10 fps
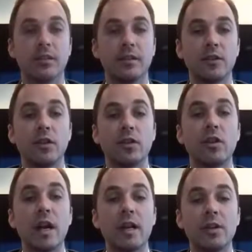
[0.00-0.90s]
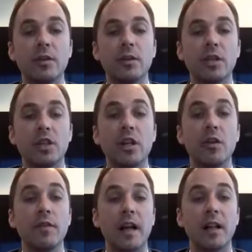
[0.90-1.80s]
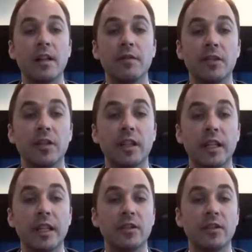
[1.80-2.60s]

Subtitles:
So the strategy with the Chino Valley facility,